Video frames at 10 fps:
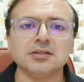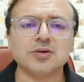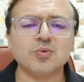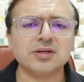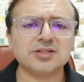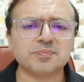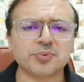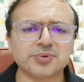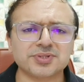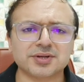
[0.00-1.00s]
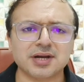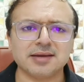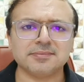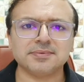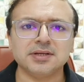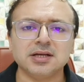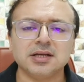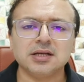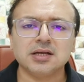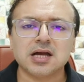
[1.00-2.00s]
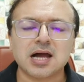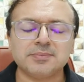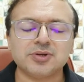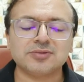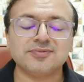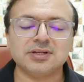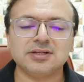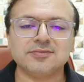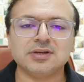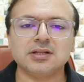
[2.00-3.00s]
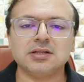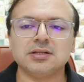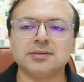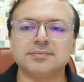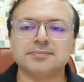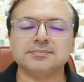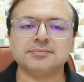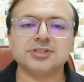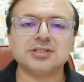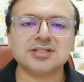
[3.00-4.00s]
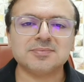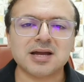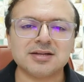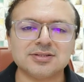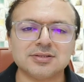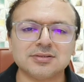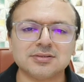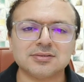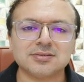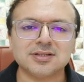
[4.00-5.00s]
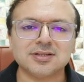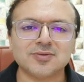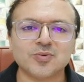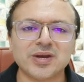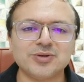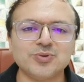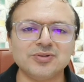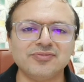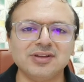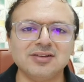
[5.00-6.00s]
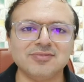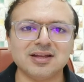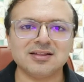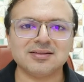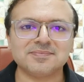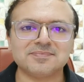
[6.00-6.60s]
Now what is proscribe? I'm not feeling well. Just imagine, when I don't feel well